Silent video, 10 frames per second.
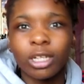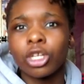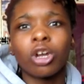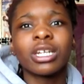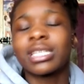Do
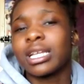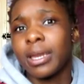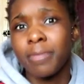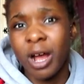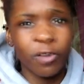you understand the
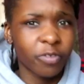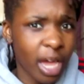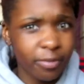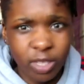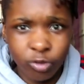amount of
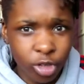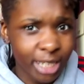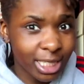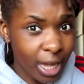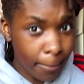times they've tried to
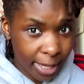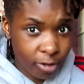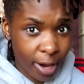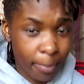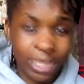sell me
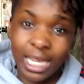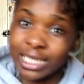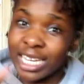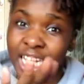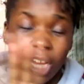crepe protect
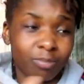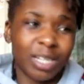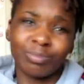and I'm like,